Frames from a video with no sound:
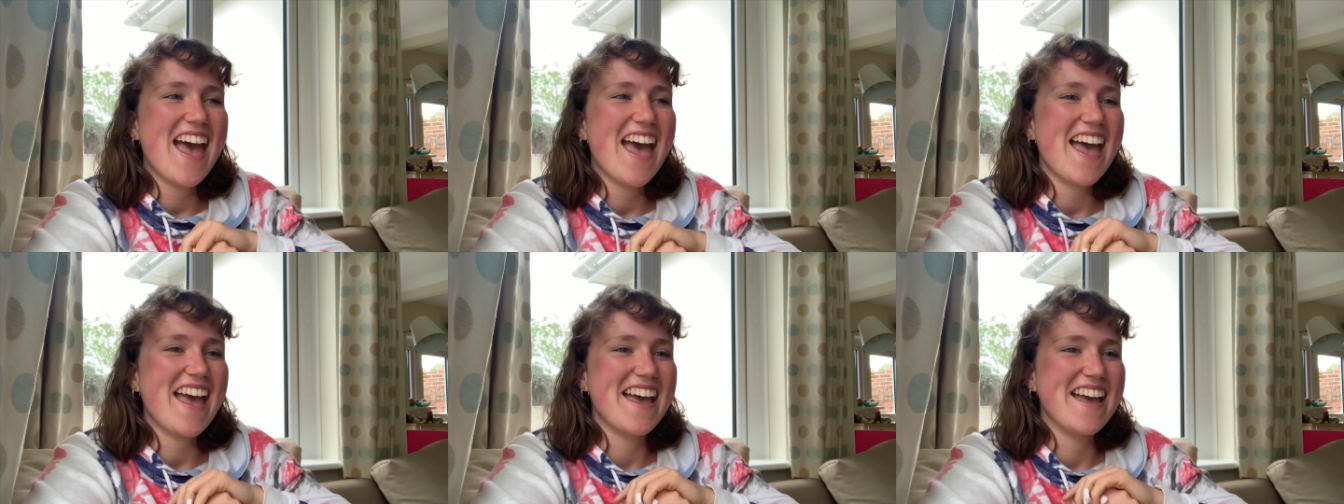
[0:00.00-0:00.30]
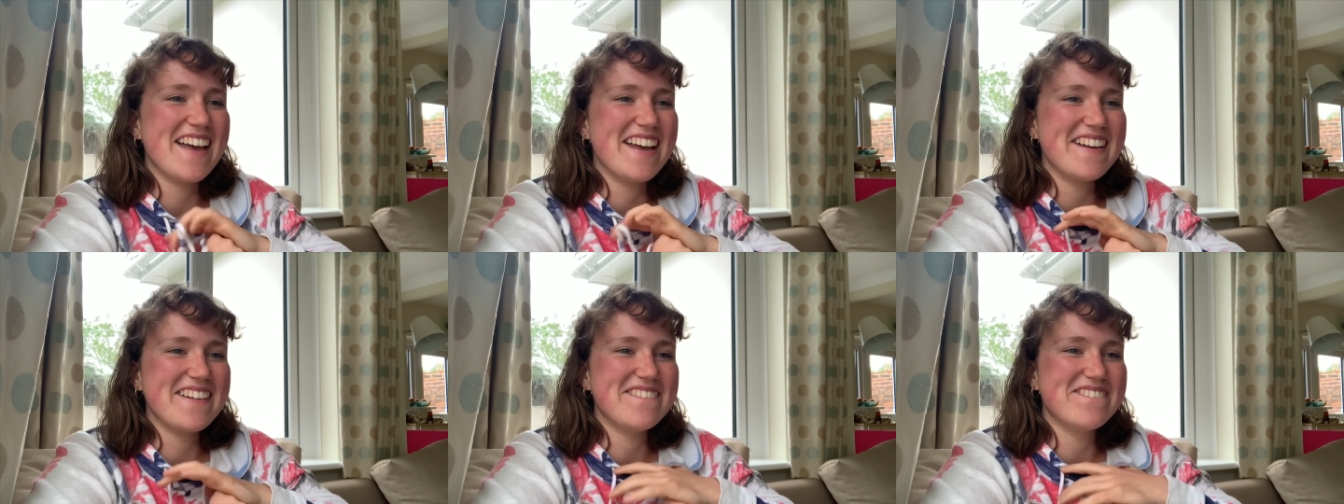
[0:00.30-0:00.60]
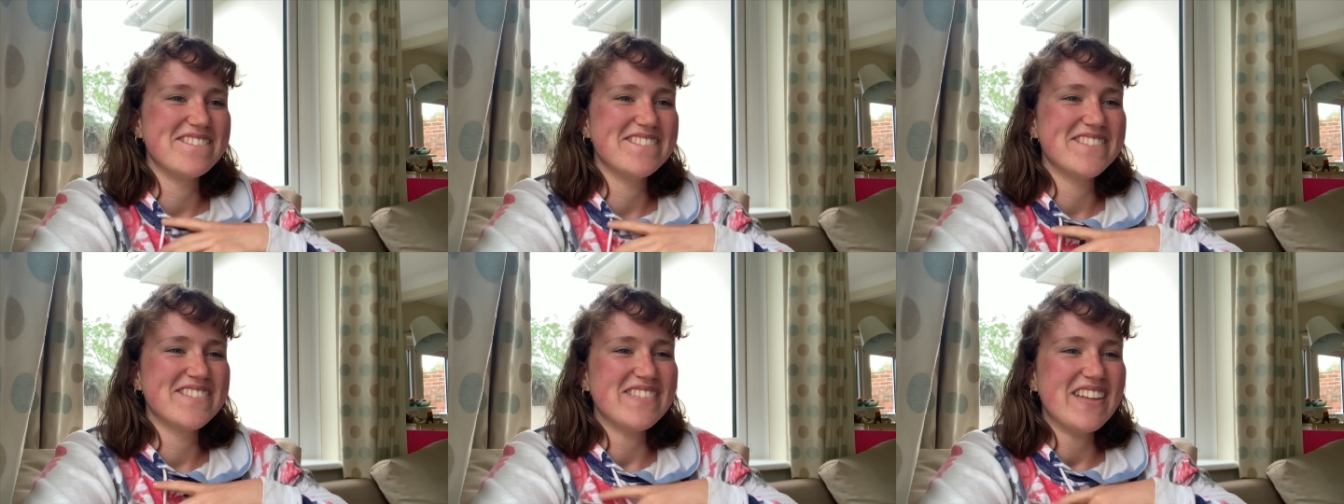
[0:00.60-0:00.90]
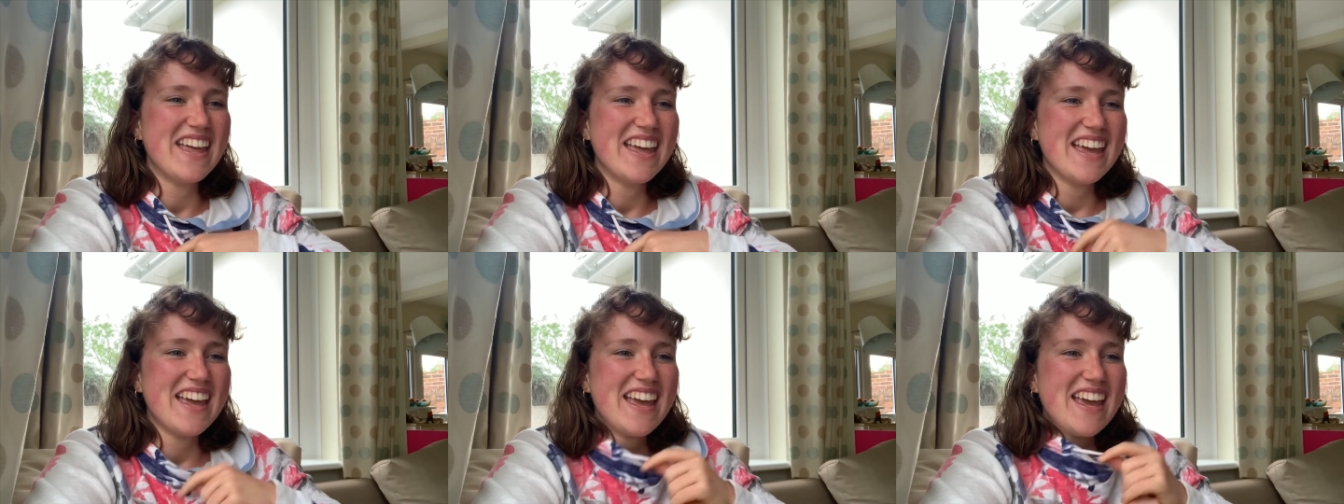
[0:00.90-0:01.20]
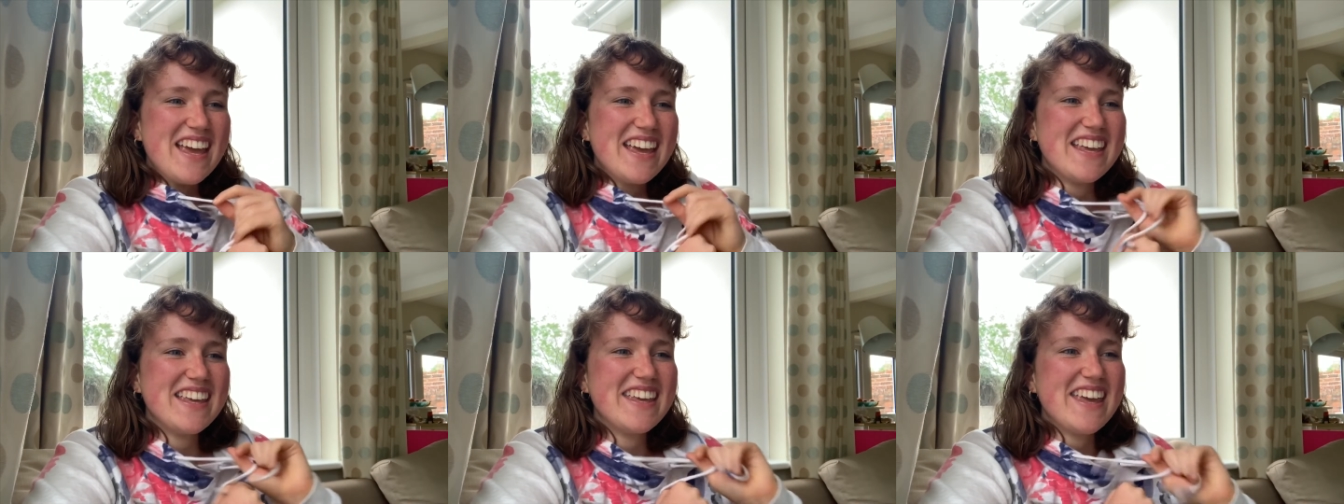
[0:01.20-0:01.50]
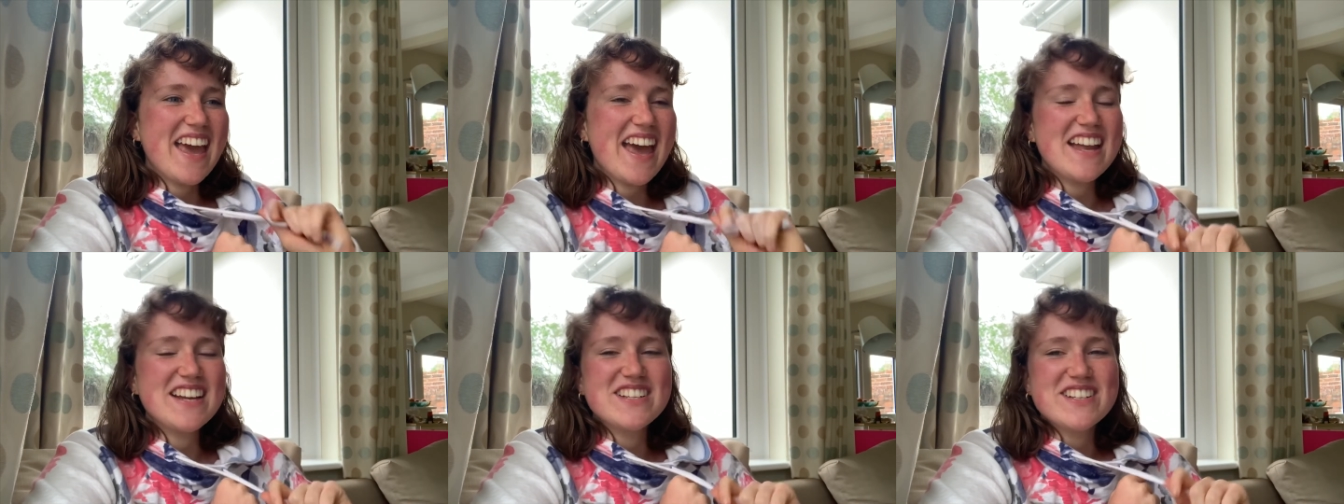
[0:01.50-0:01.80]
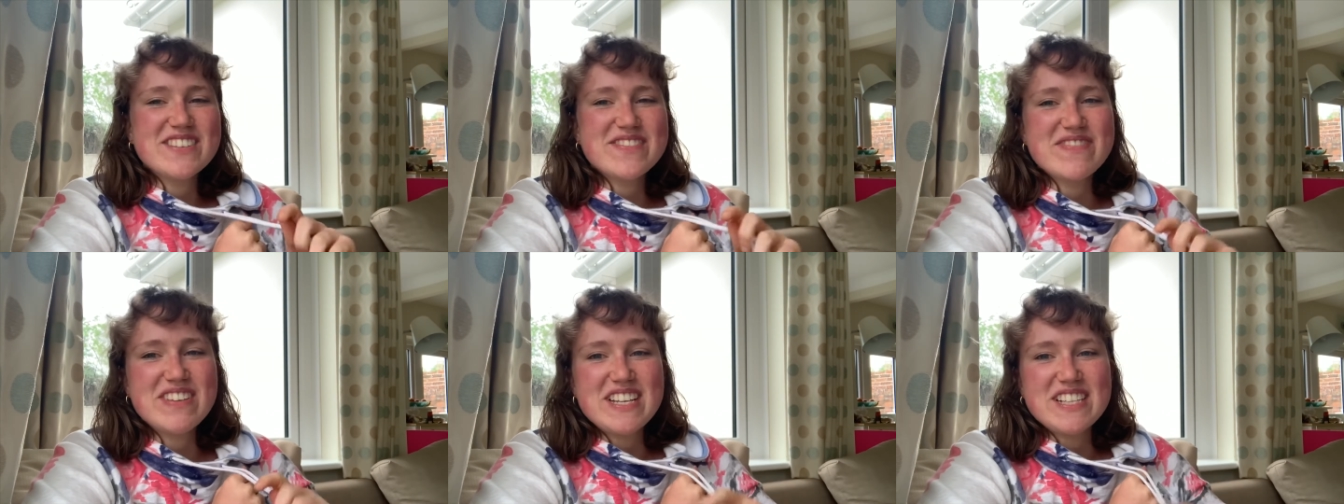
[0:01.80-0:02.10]
Yeah, it
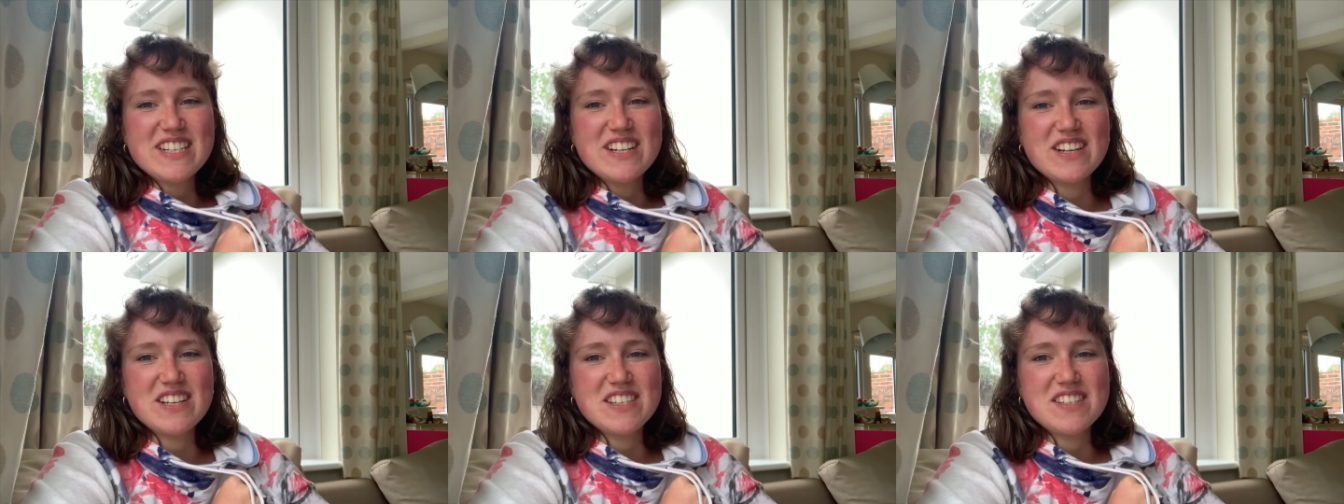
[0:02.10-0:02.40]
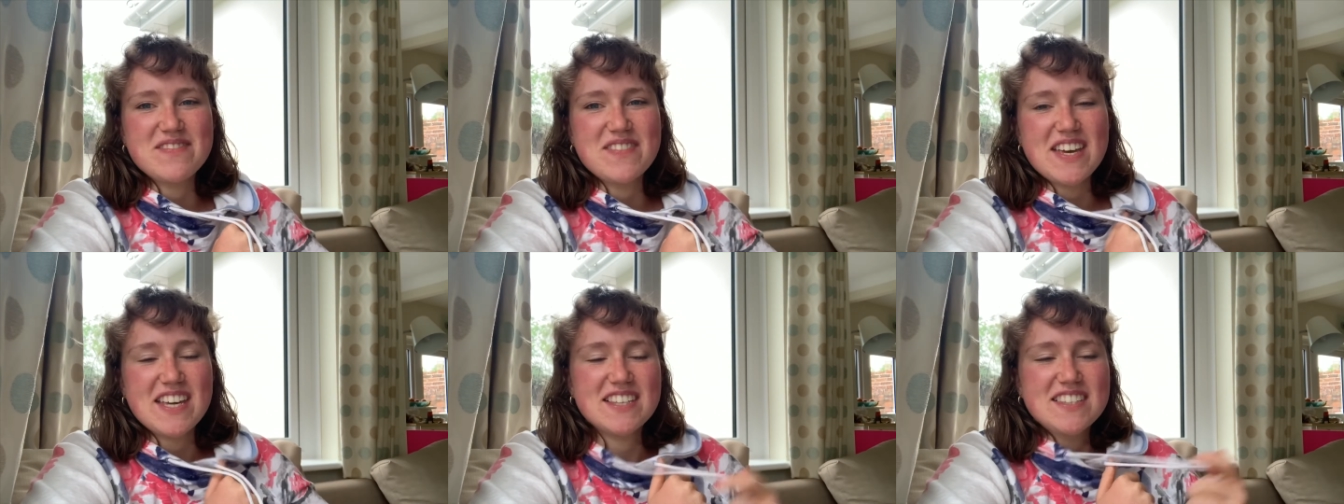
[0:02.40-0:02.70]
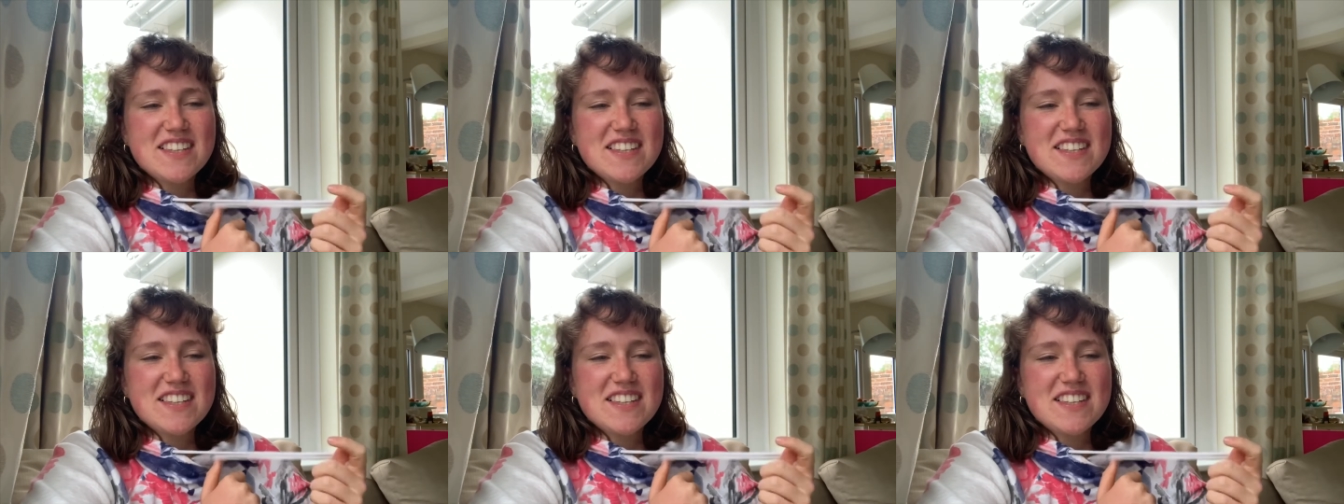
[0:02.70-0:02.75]
just means a lot to me.